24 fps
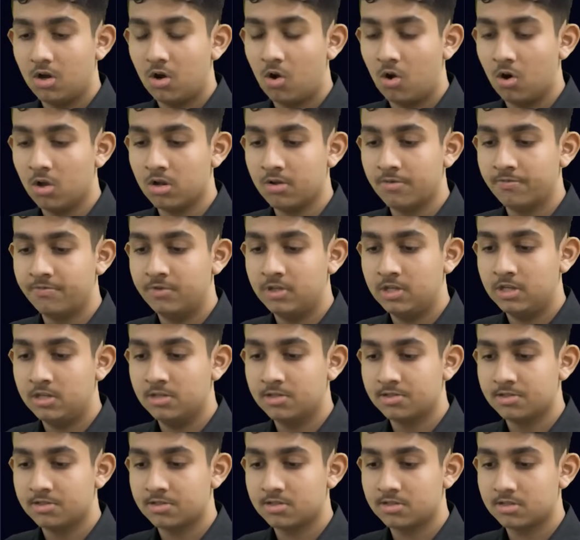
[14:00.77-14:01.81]
all of
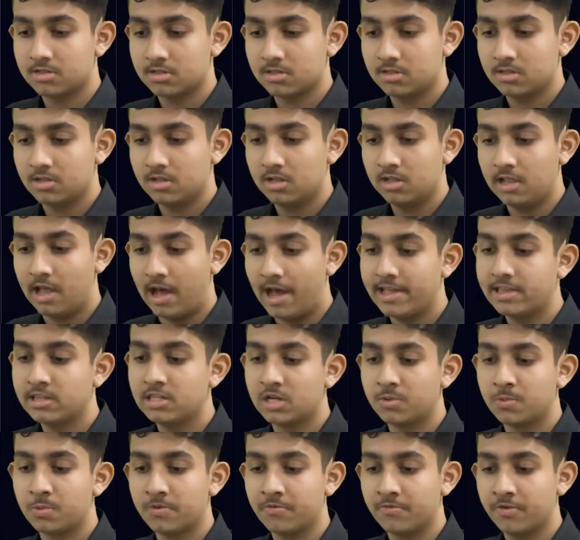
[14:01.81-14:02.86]
these lines
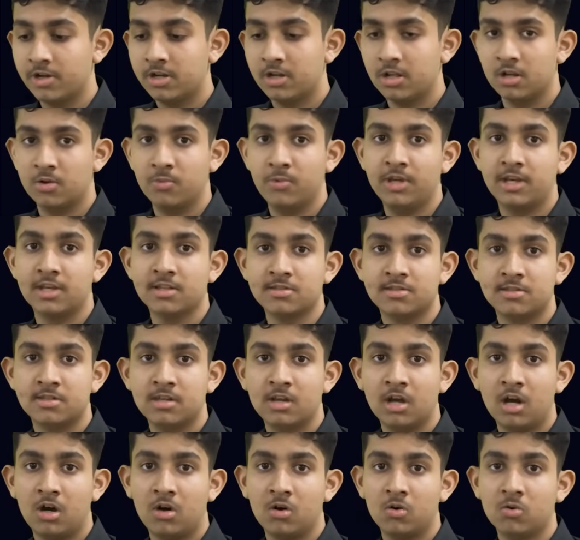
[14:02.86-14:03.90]
that we've written, we can see
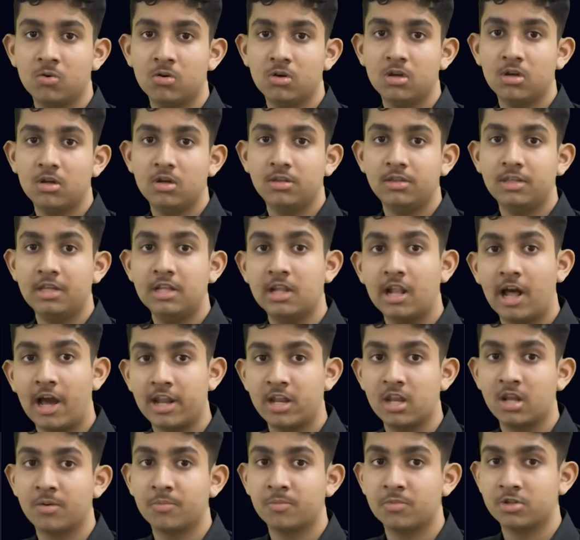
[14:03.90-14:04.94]
how the line
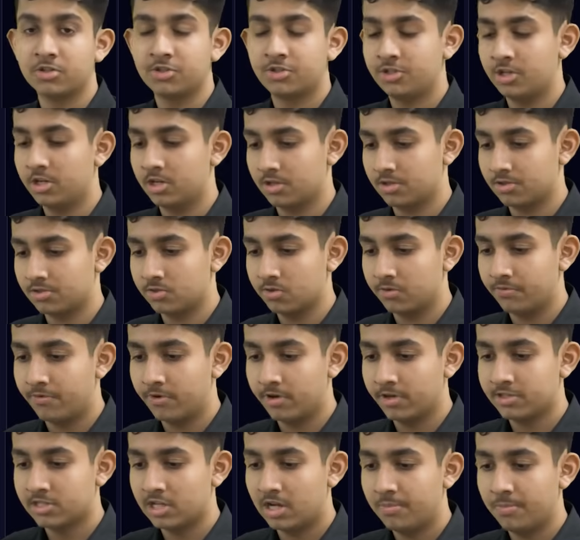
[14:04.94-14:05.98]
numbers change. So for
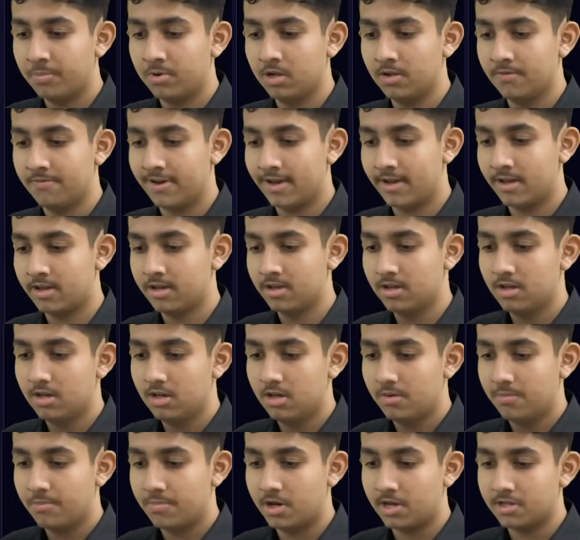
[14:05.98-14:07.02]
example, if I
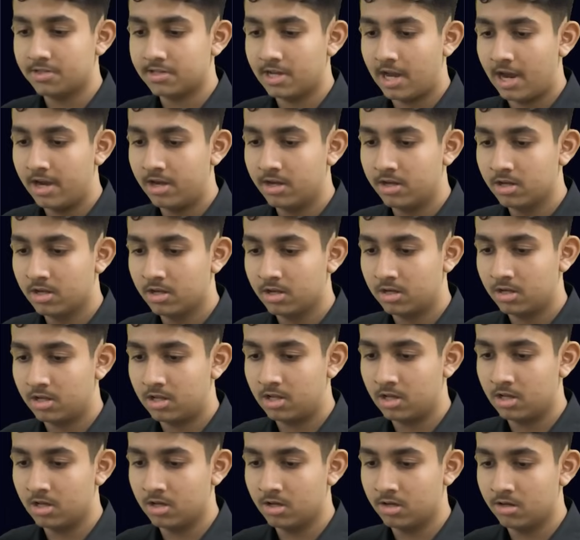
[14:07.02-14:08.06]
press enter
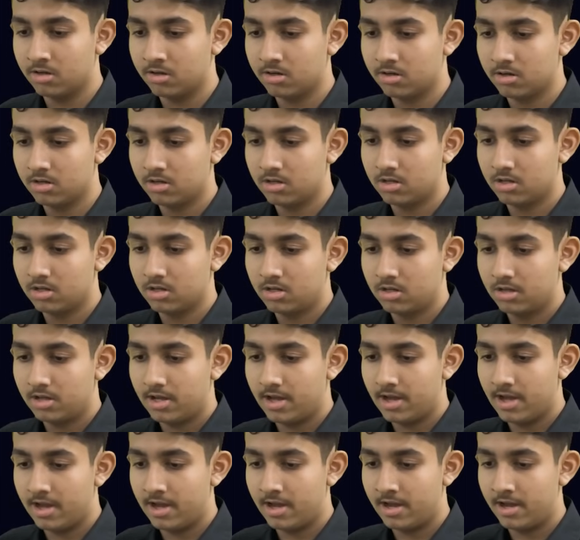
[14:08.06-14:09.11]
here
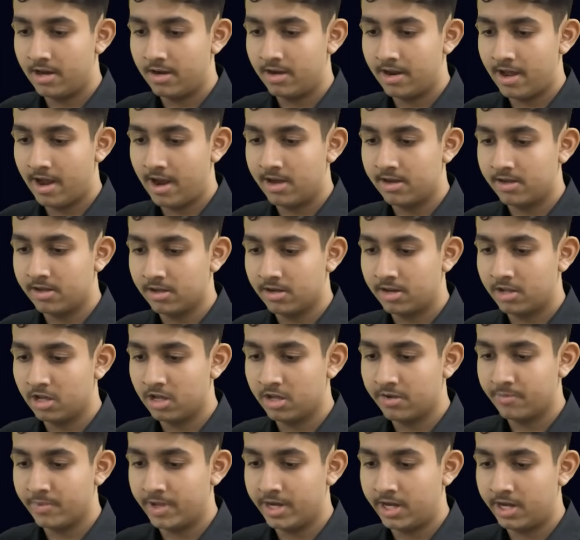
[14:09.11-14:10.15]
and enter
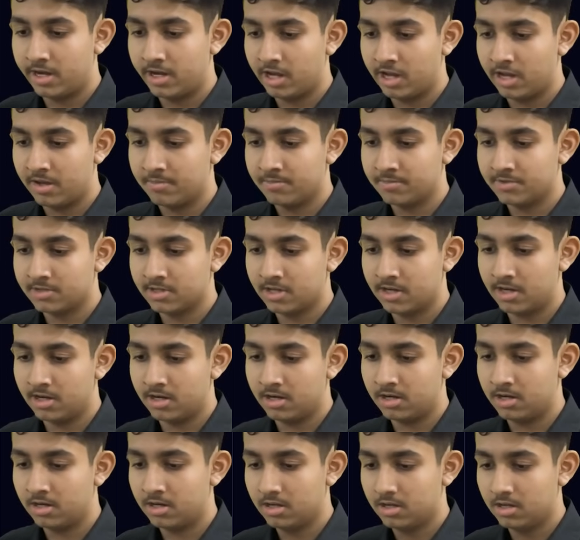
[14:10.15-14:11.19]
here many times
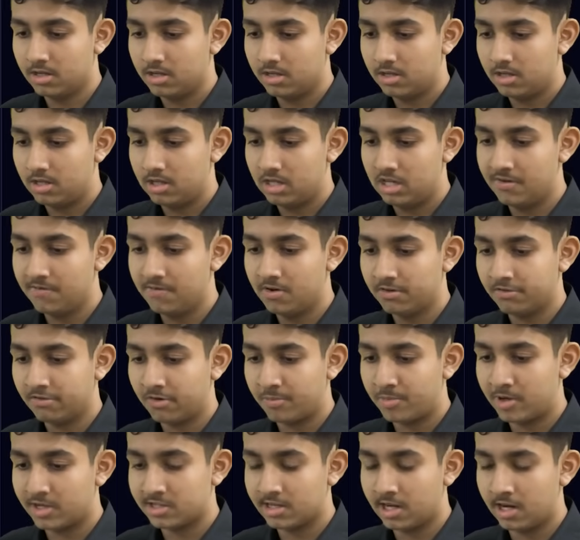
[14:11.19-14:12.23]
and even if I
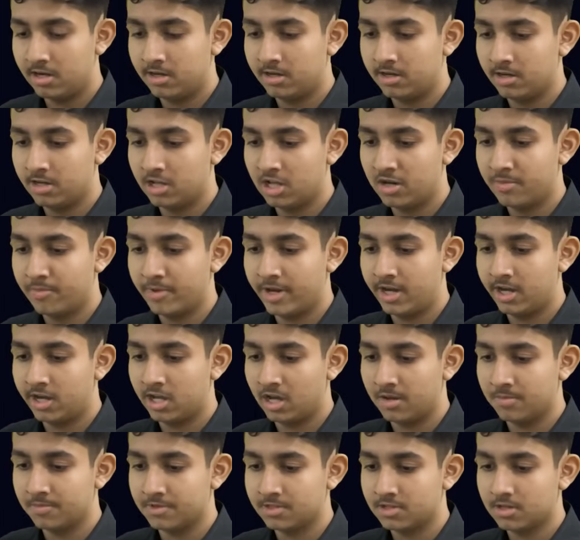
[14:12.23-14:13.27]
press enter here many
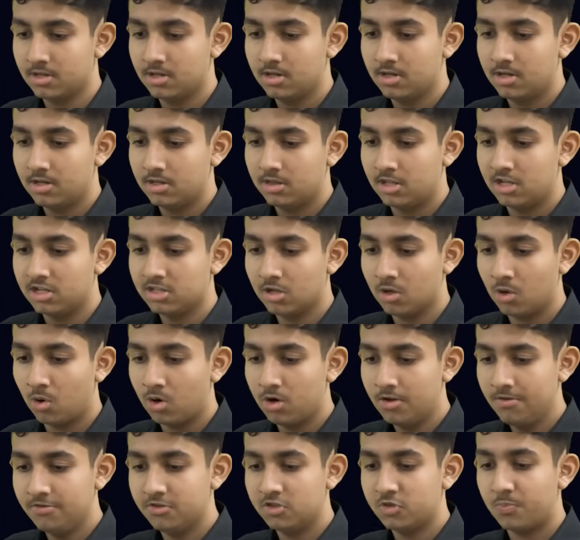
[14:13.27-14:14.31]
times, there's a lot
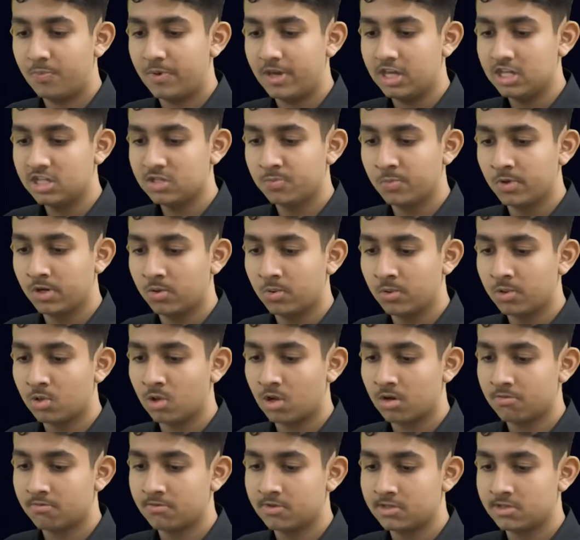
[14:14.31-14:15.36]
of space between
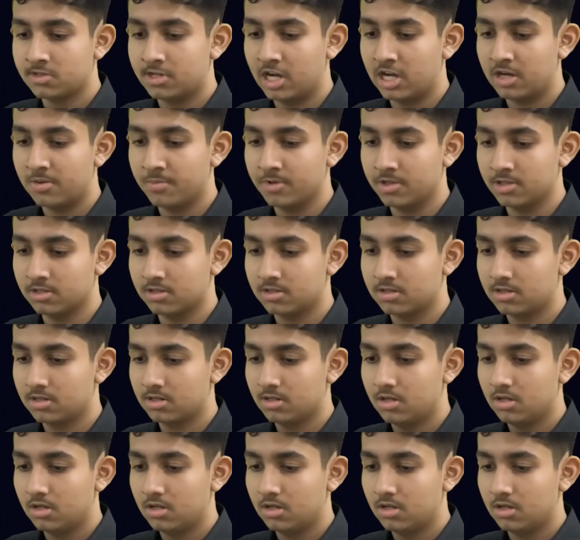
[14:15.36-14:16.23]
all of these statements.